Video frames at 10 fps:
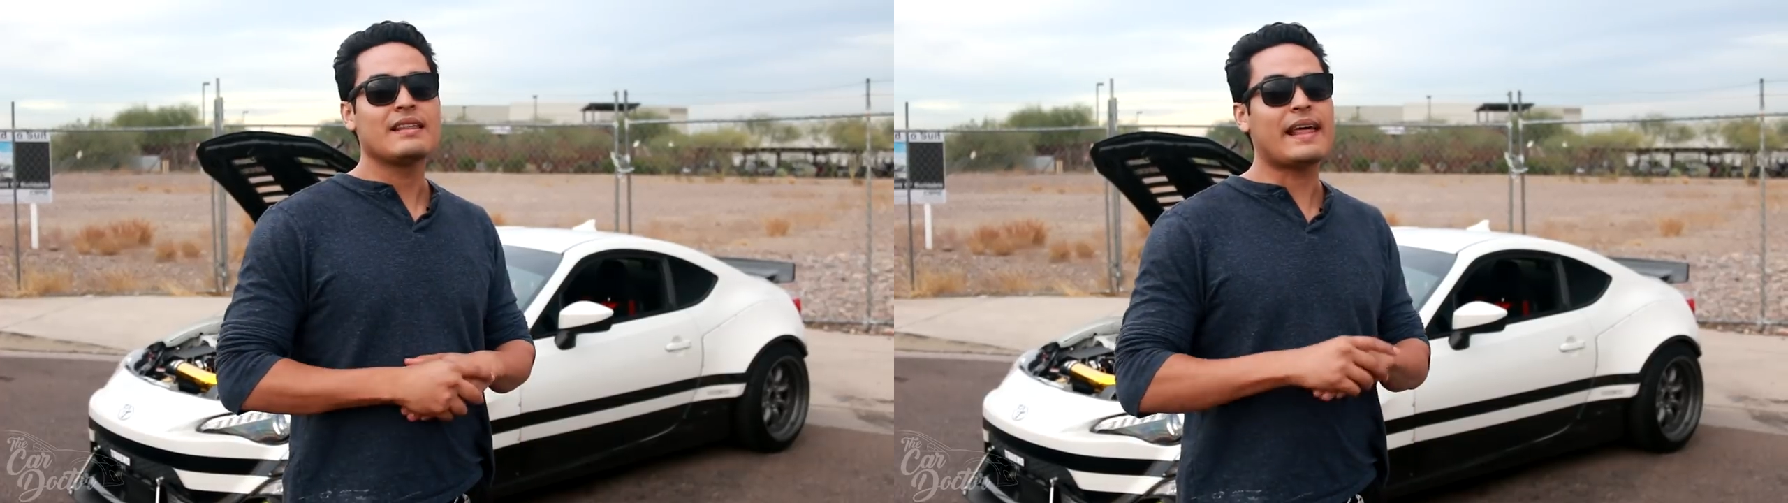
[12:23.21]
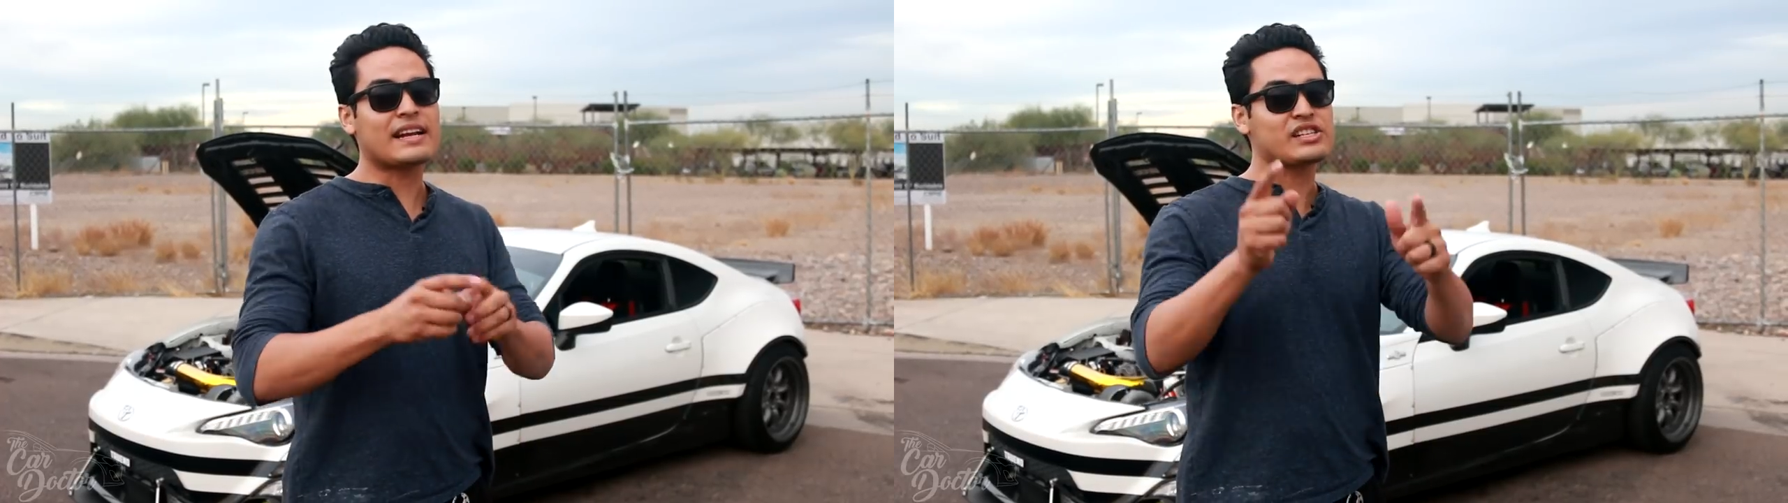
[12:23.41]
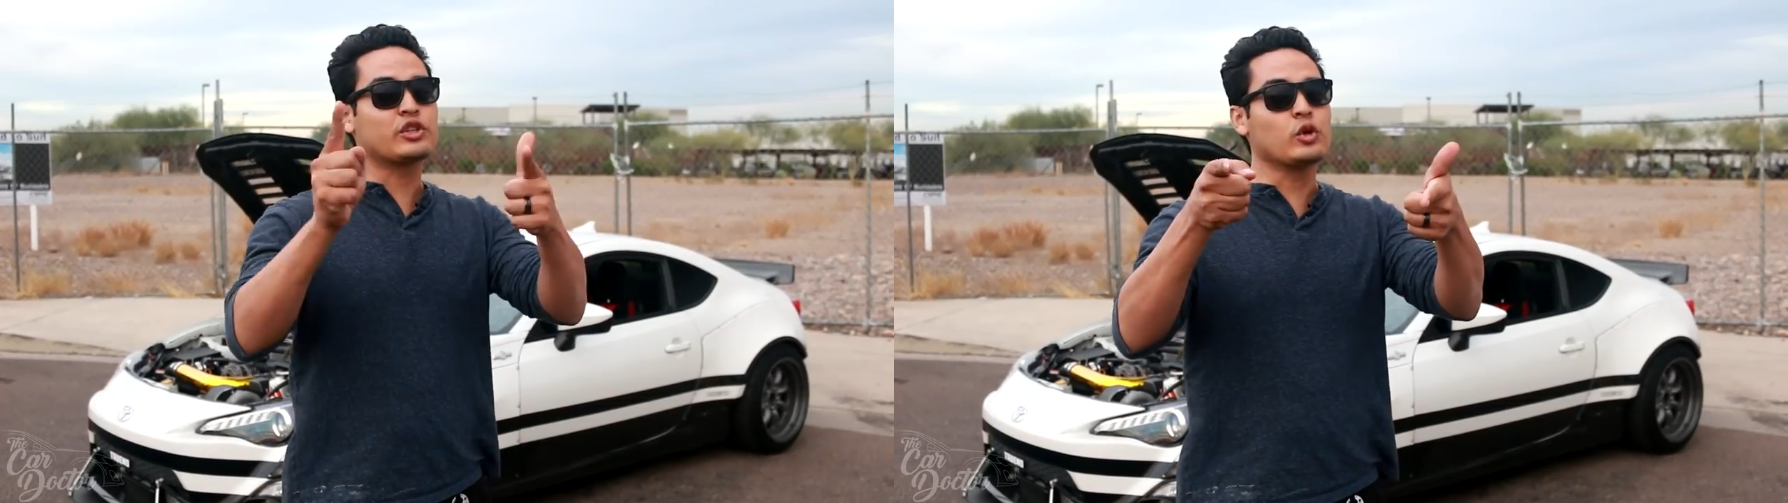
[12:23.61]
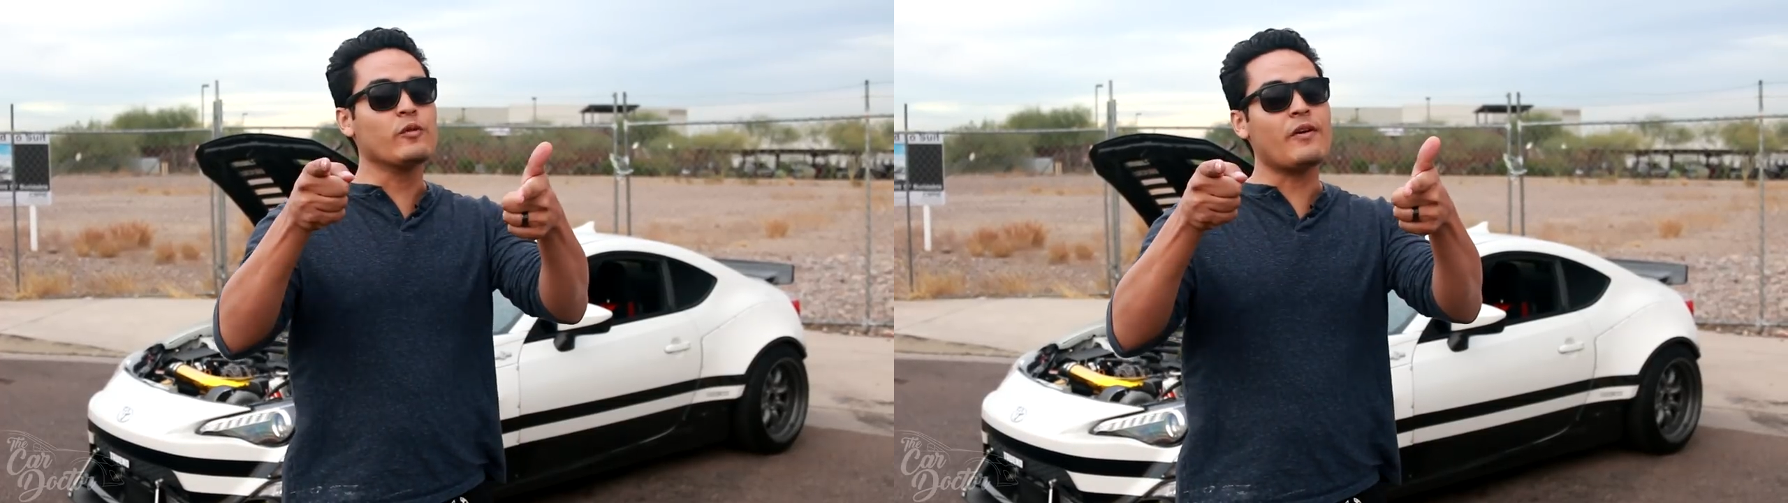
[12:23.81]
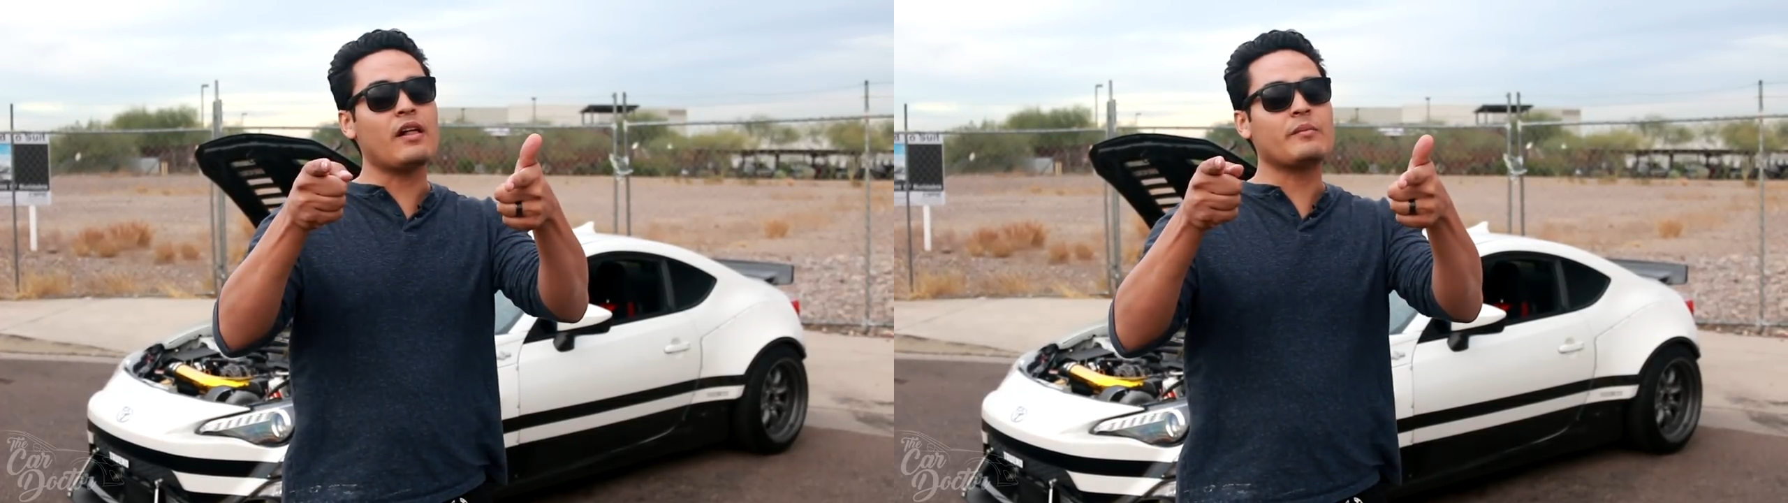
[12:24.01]
that actually do
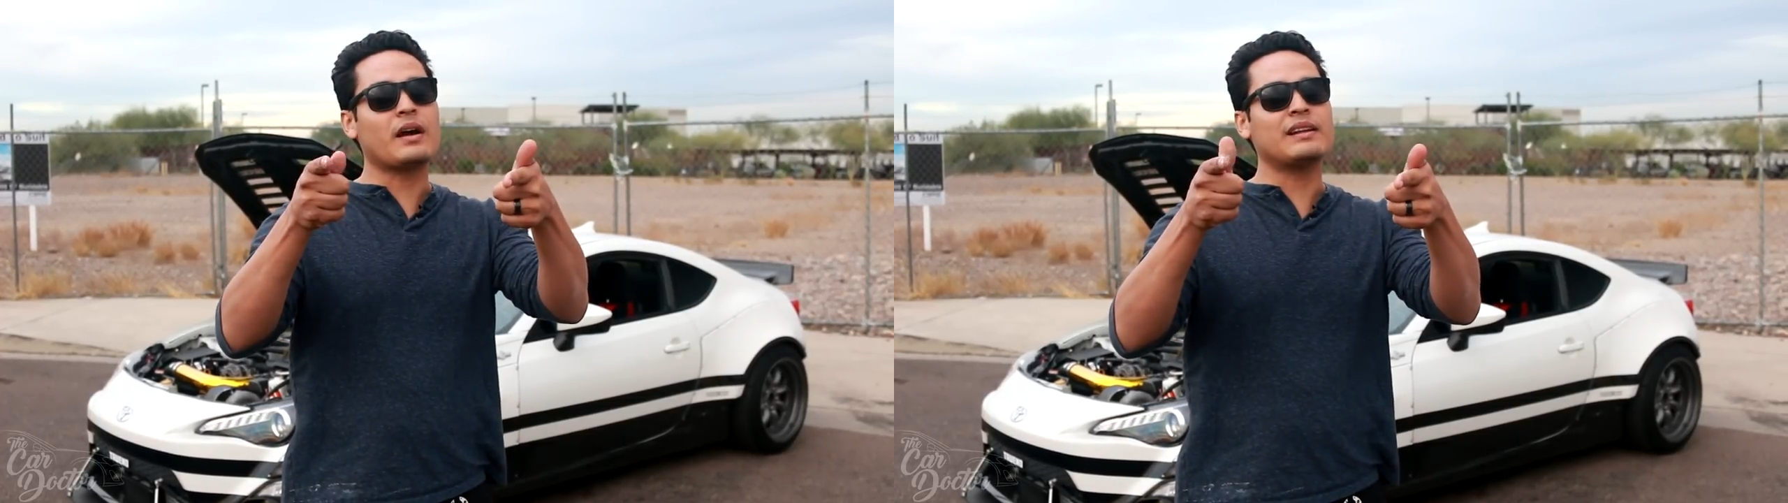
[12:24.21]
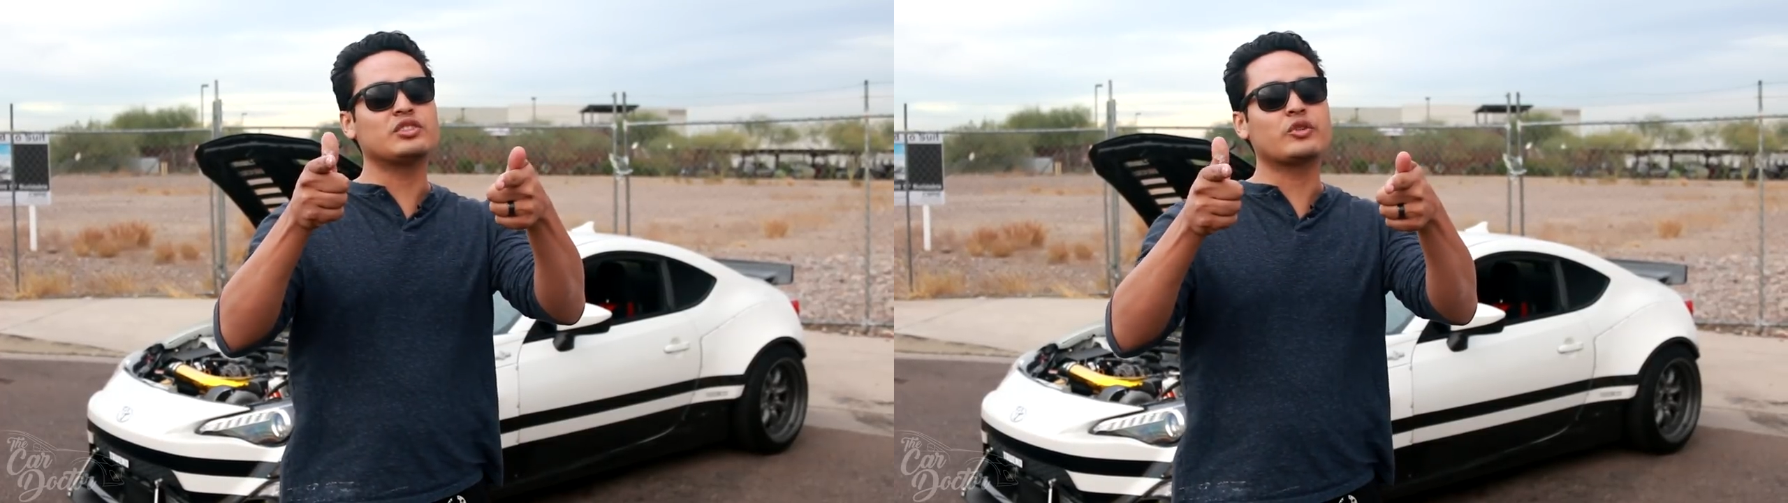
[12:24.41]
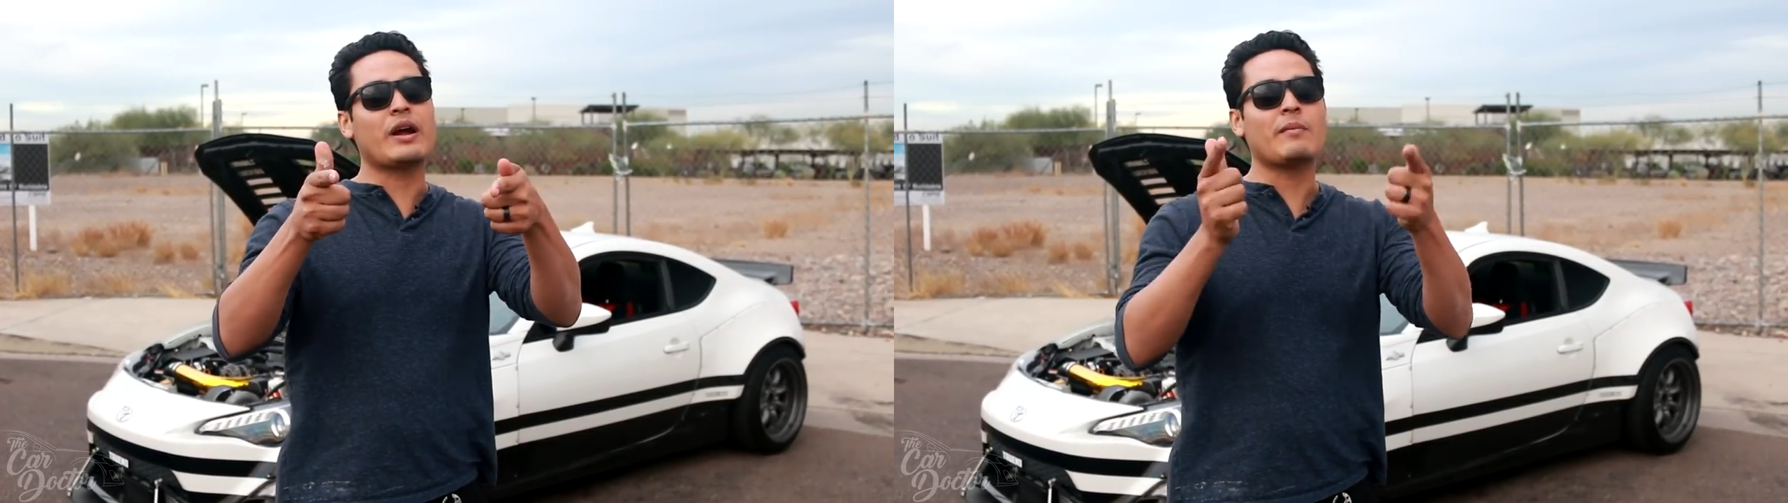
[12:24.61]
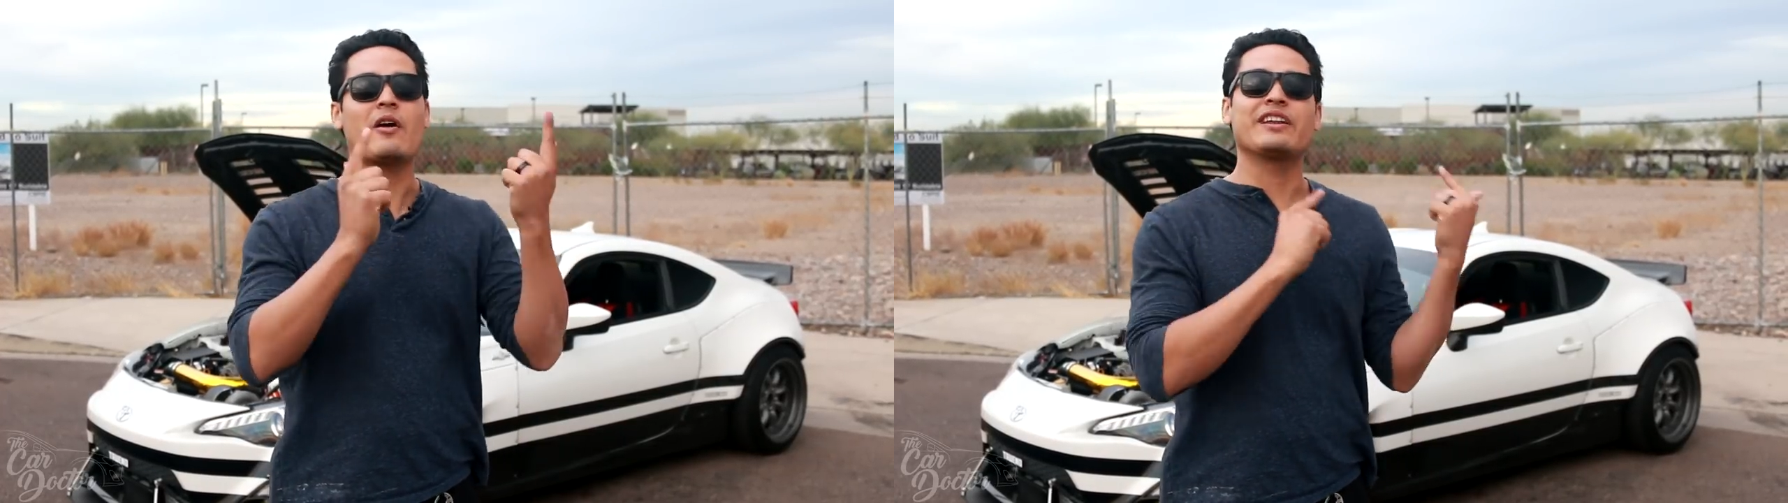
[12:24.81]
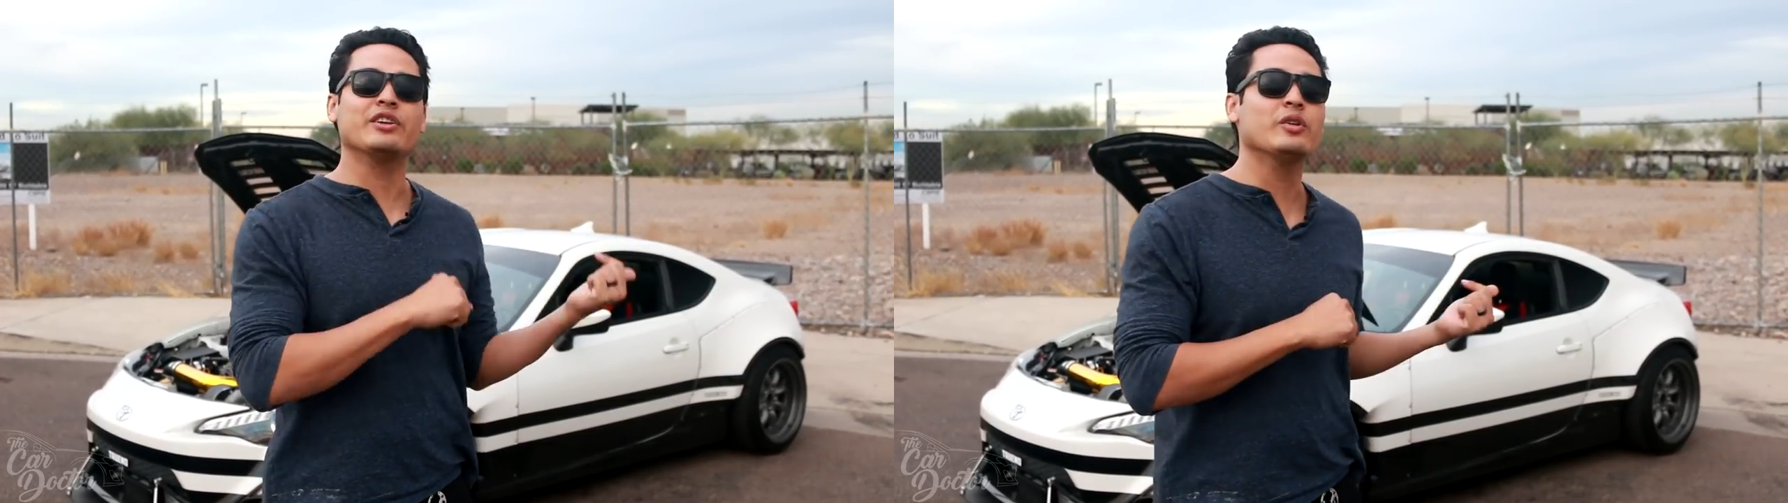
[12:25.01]
follow me on Instagram
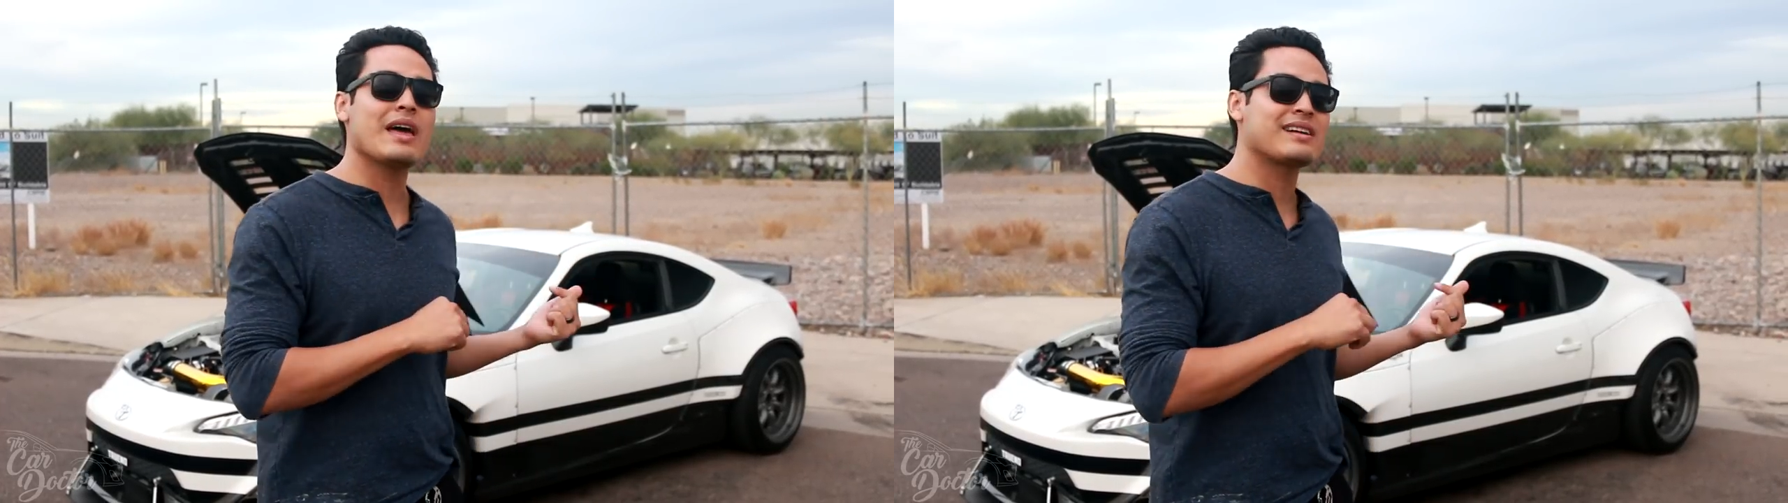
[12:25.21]
already knew that